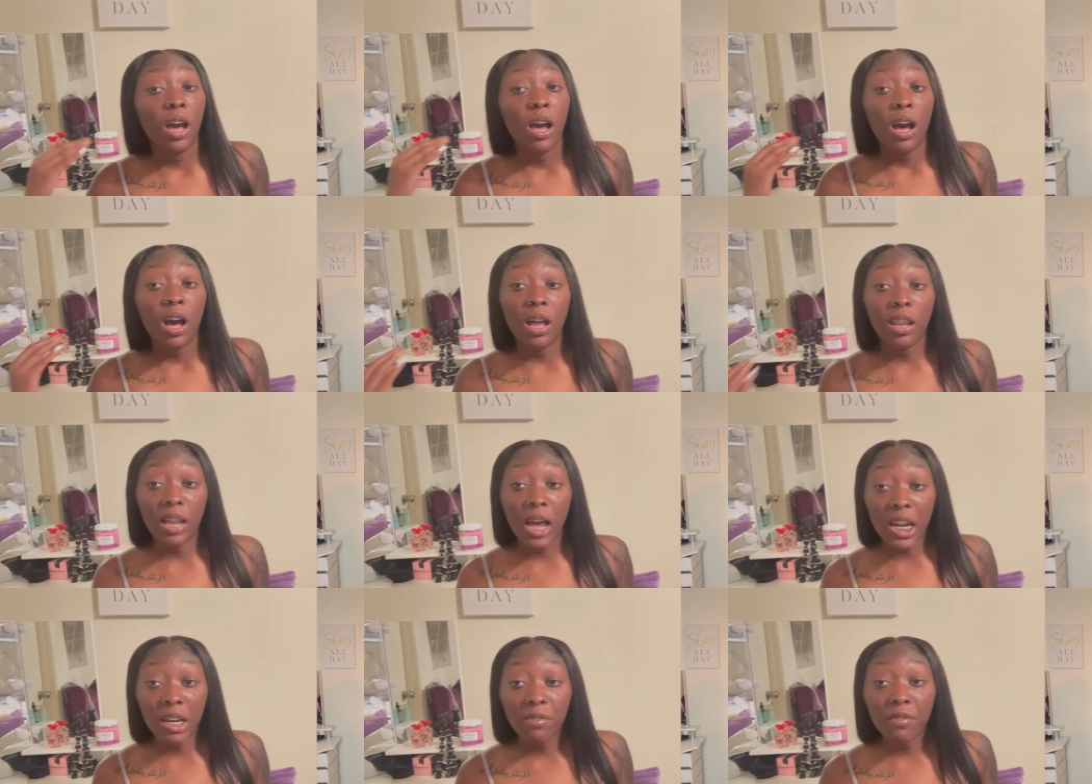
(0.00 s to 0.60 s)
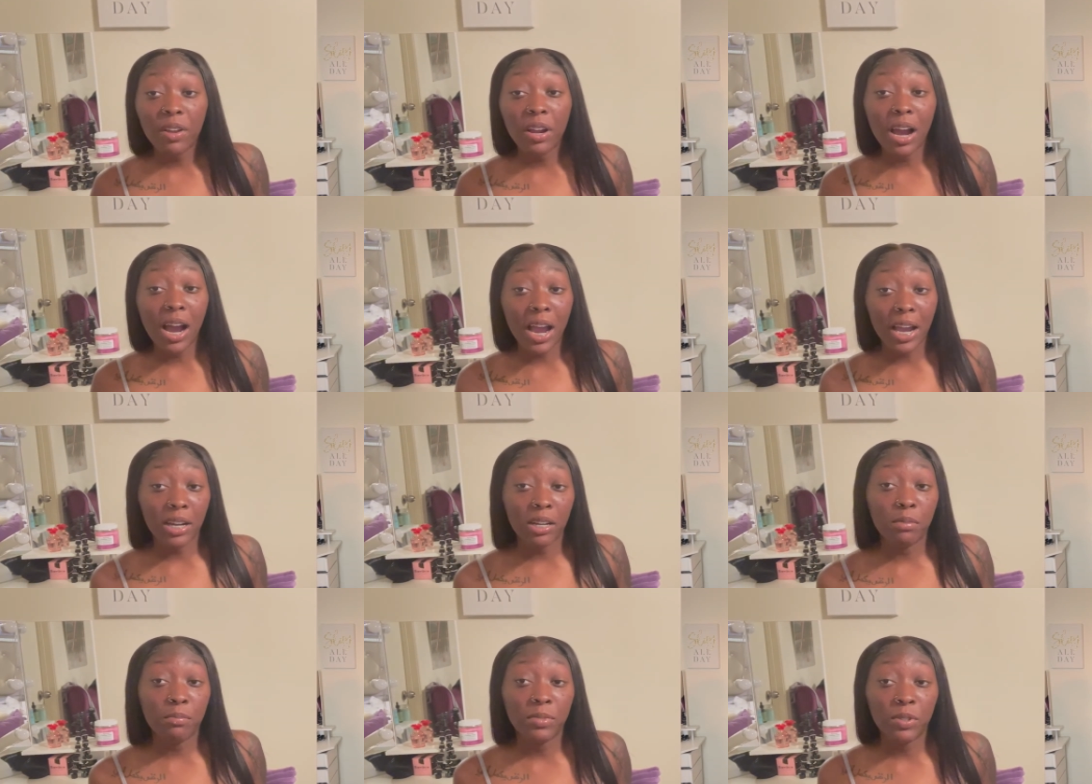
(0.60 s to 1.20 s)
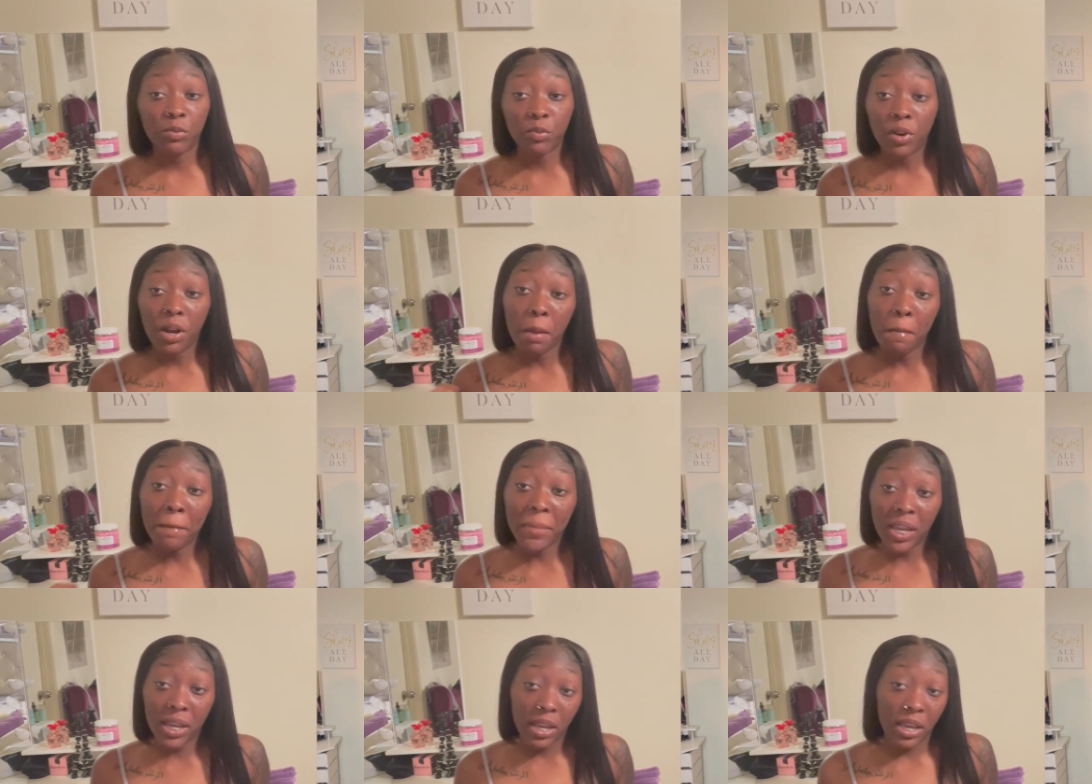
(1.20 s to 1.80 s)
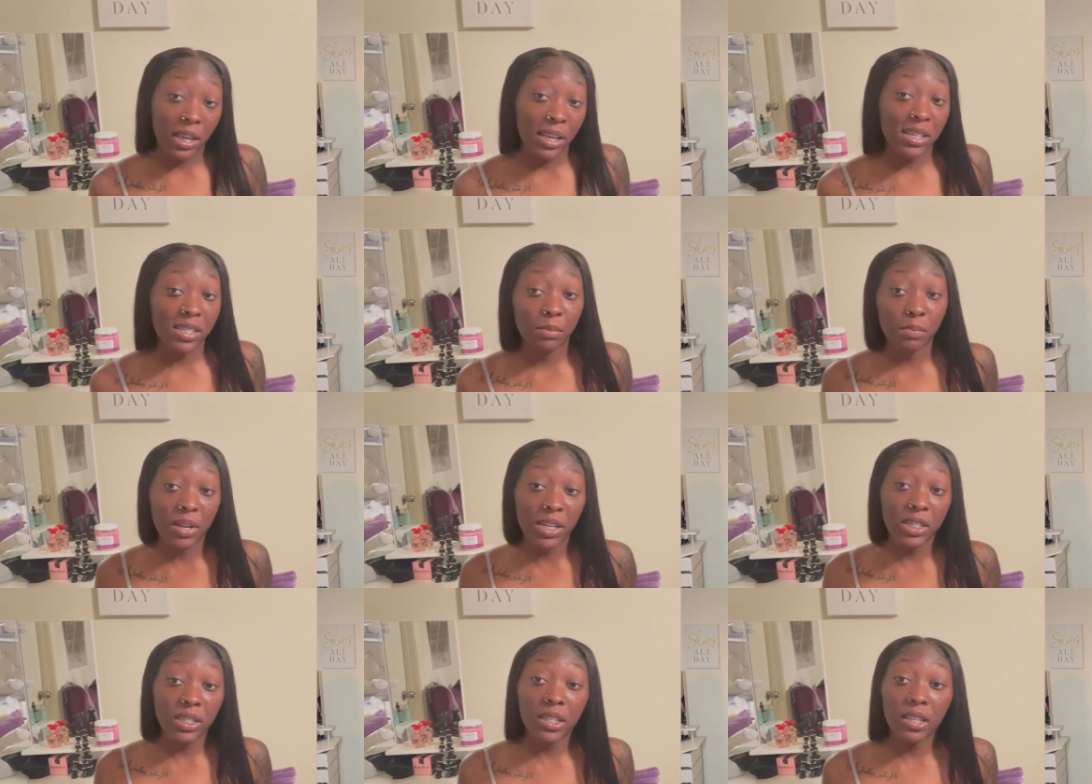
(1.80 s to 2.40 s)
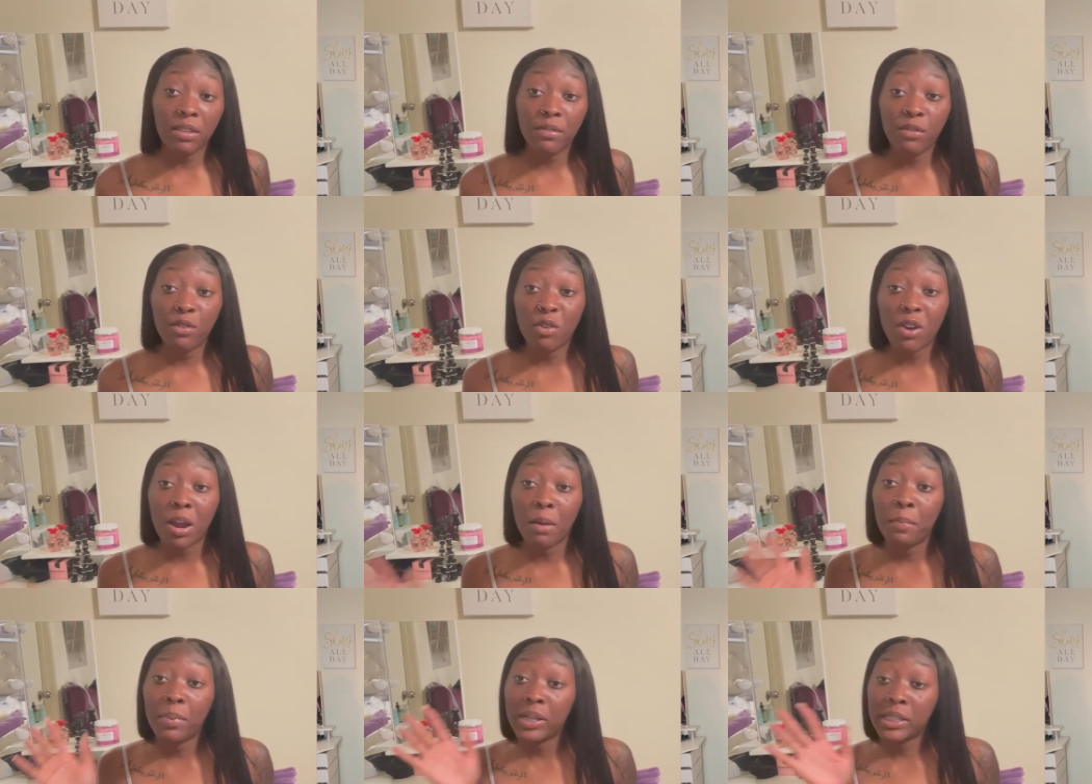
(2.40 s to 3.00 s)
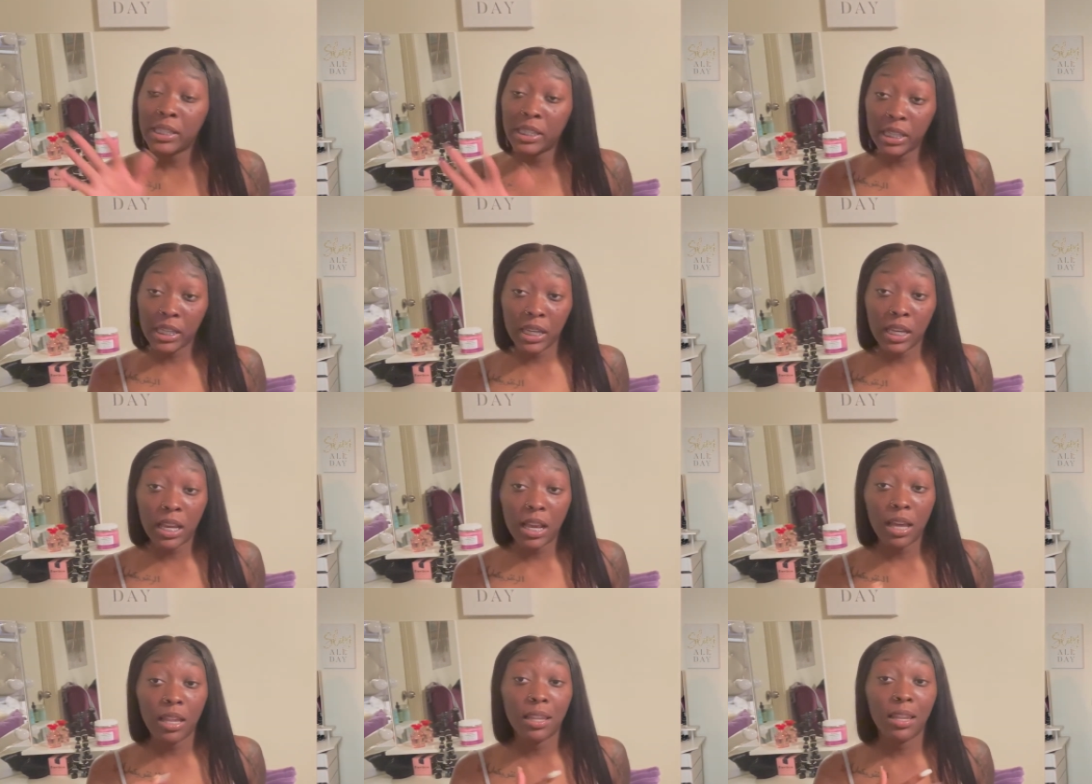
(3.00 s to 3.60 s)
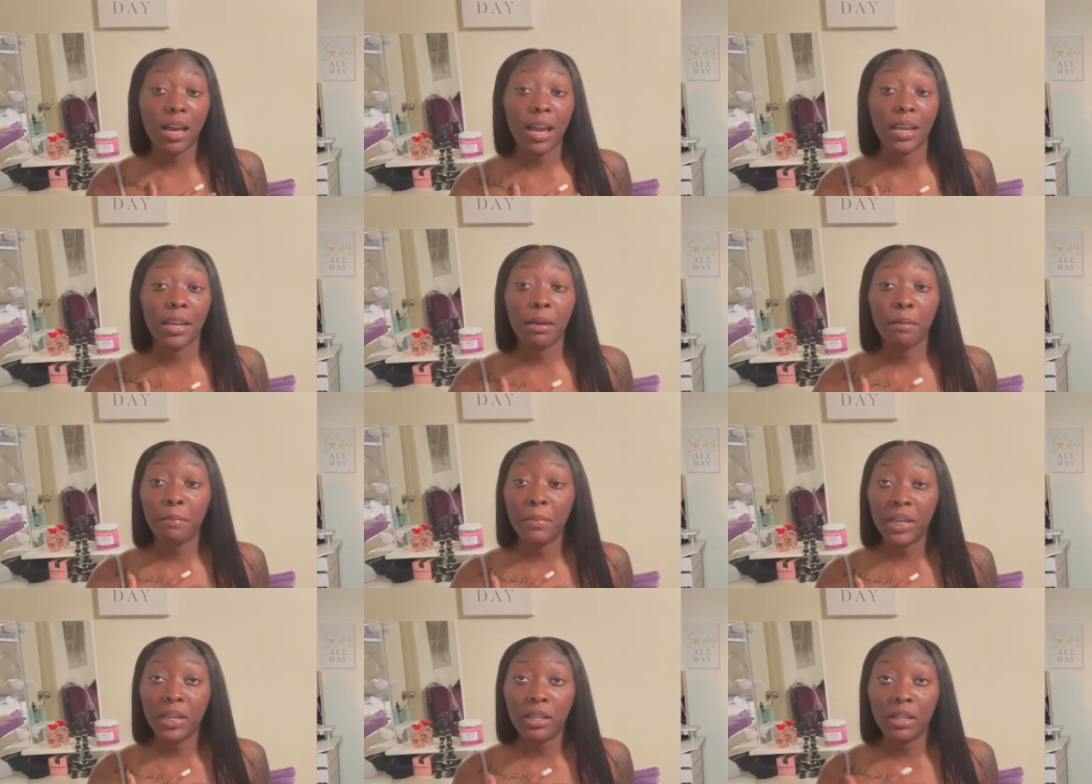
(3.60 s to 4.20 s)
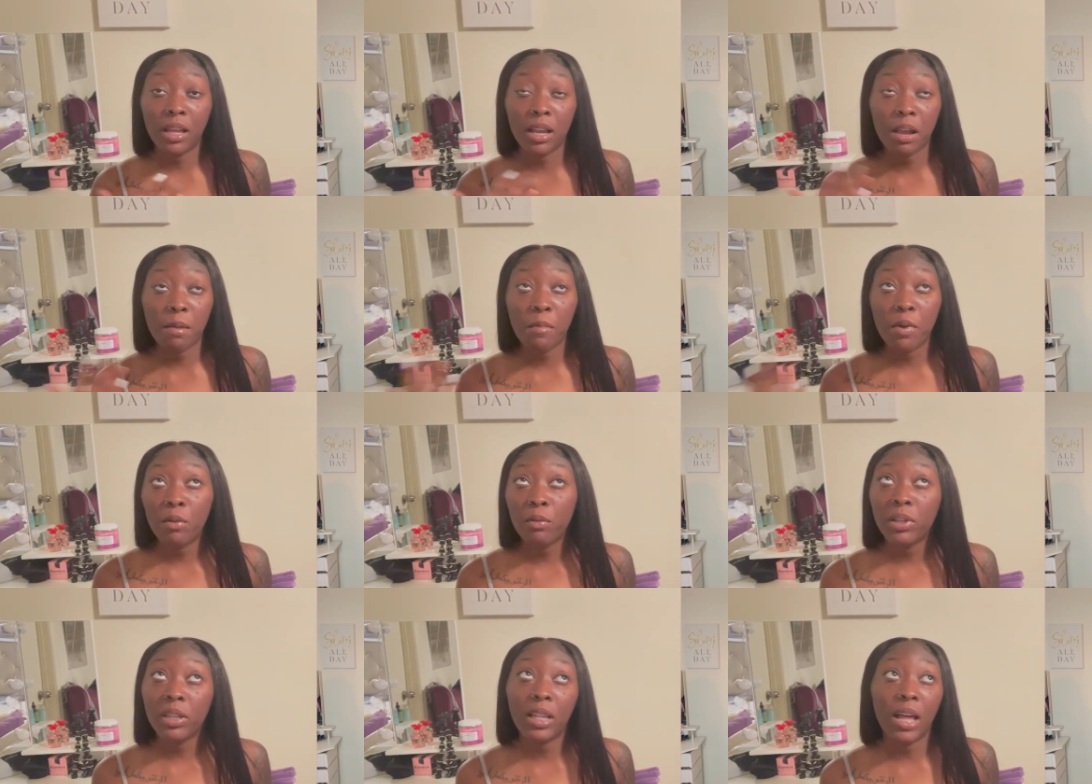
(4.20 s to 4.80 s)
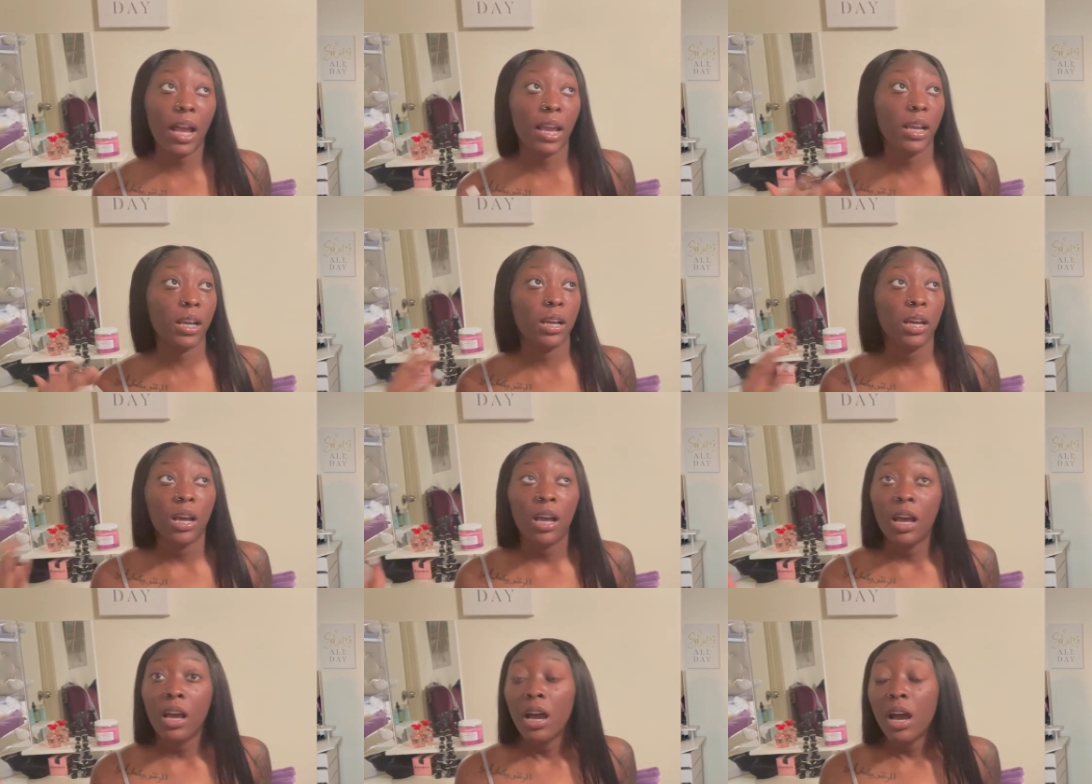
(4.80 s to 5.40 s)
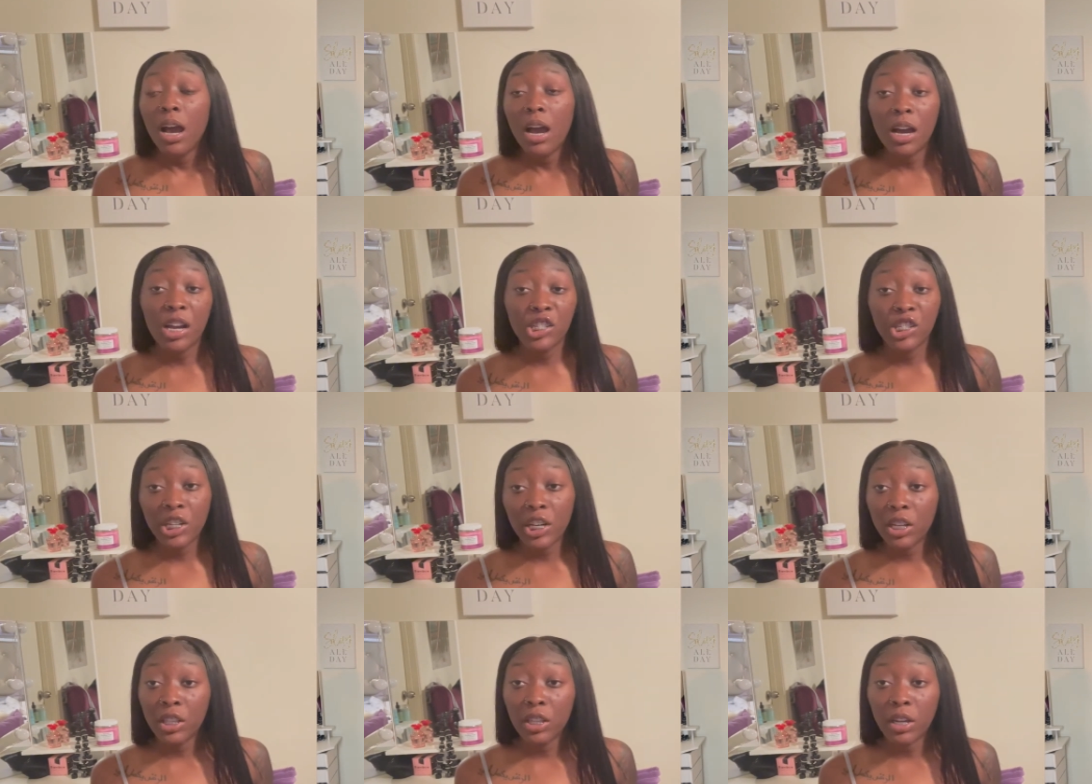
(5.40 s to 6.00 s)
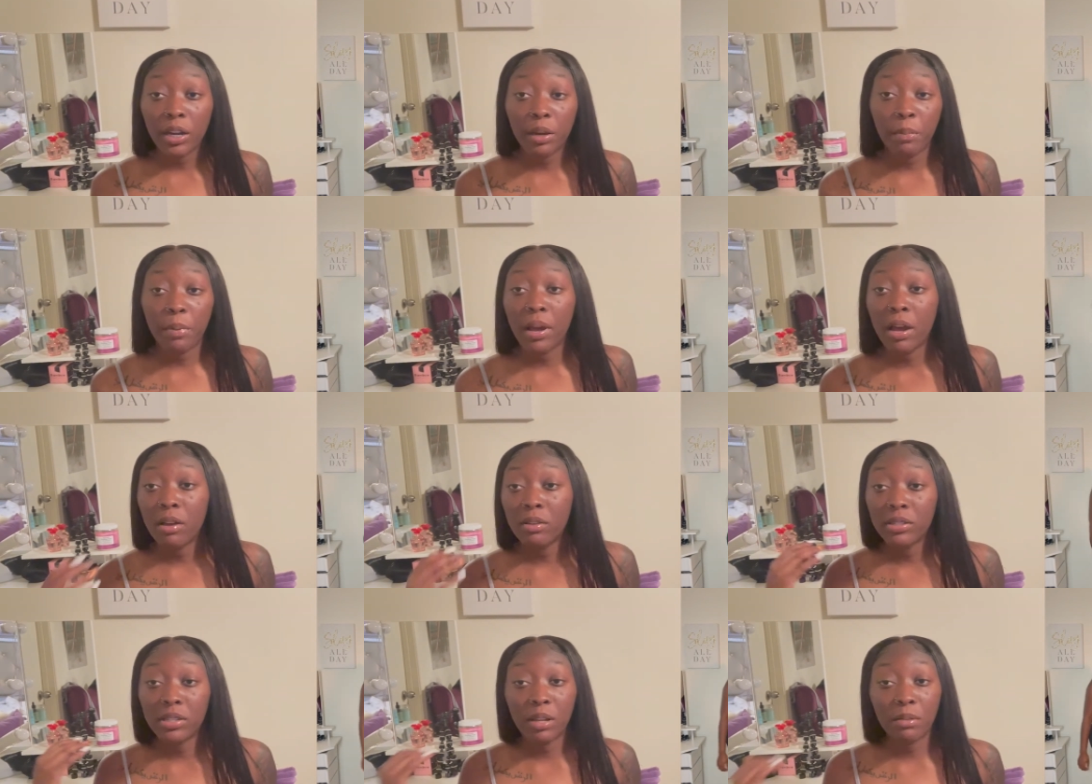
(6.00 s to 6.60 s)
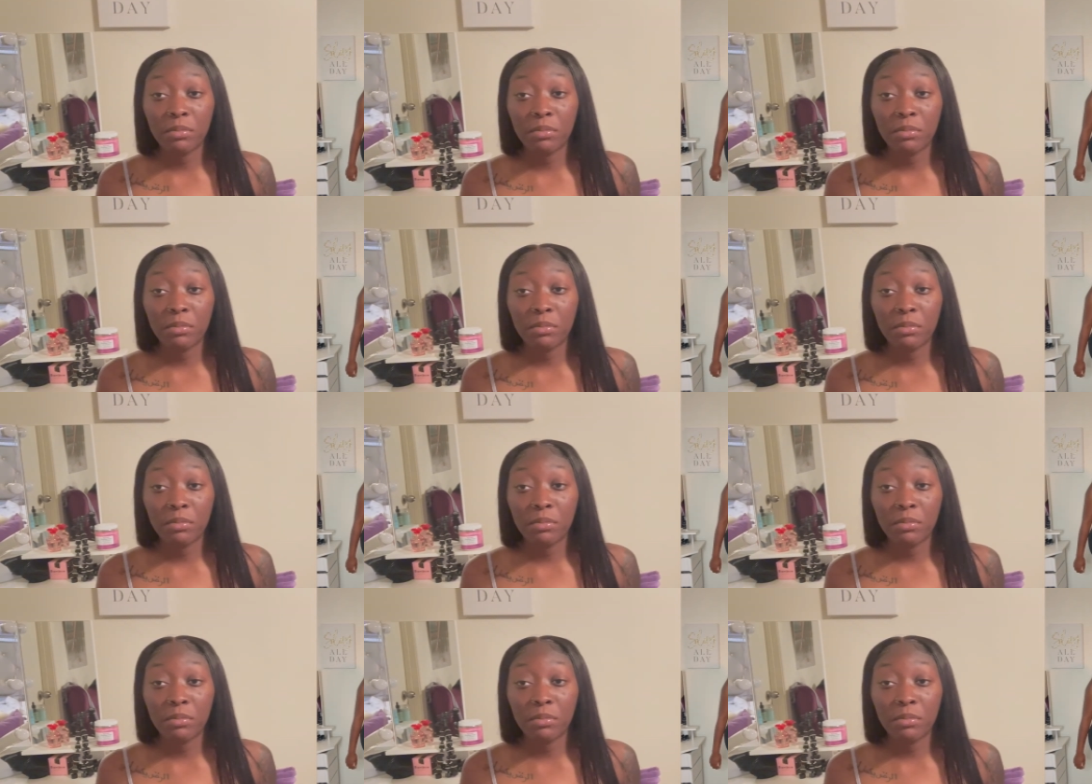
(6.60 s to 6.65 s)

a lot of their items run big, especially if you are petite like me. Like, I'm only like one hundred thirty pounds.